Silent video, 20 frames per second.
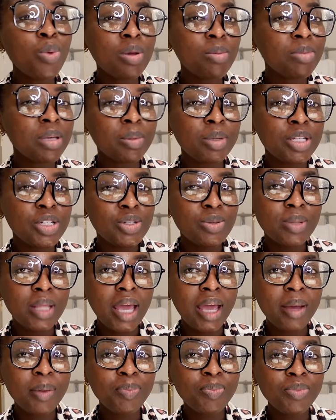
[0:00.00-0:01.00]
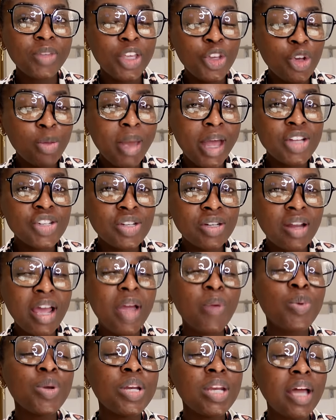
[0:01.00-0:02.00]
wouldn't be able to do that. Can you imagine?
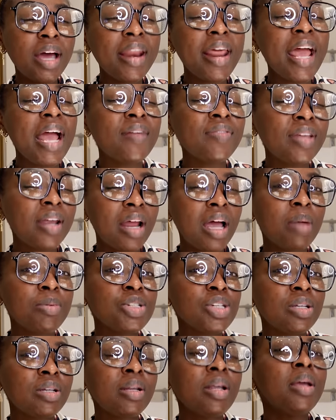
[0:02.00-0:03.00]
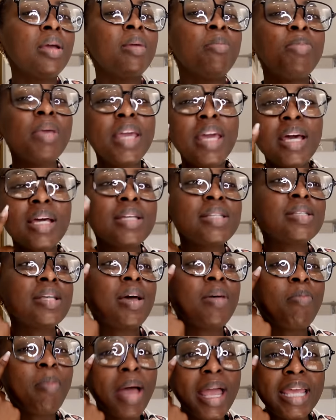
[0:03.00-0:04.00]
I would not have that option
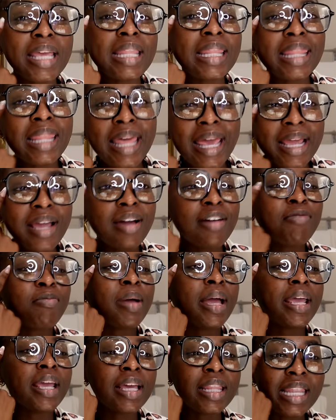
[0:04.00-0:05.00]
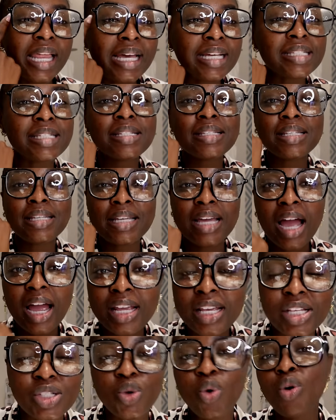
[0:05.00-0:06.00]
because my leg of my glasses
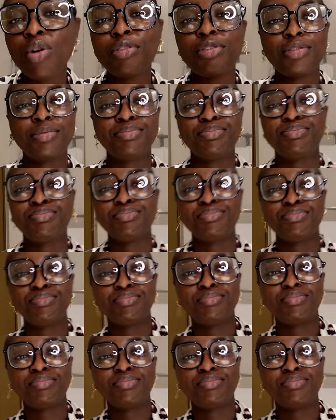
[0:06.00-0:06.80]
is off.